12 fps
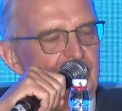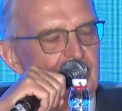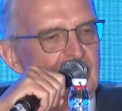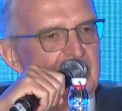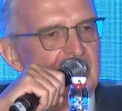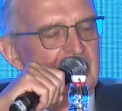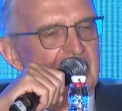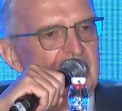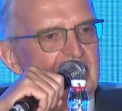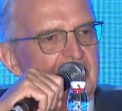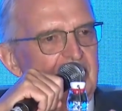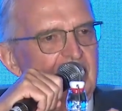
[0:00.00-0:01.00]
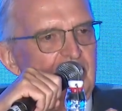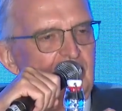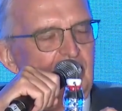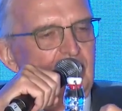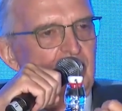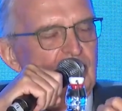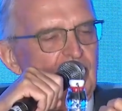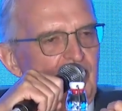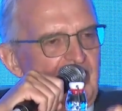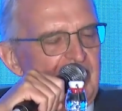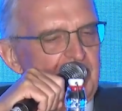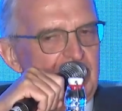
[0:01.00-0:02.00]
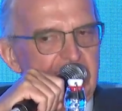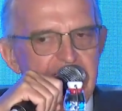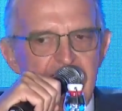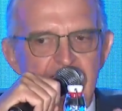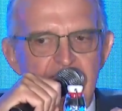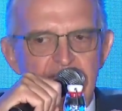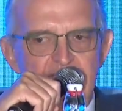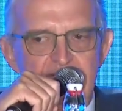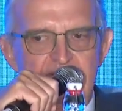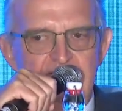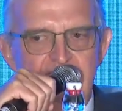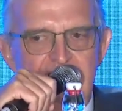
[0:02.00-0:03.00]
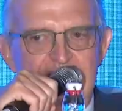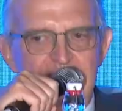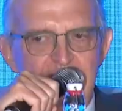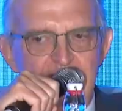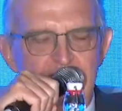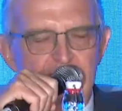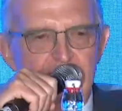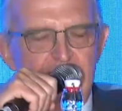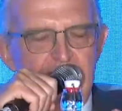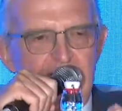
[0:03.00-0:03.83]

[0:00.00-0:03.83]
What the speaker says: you're aiming to get to,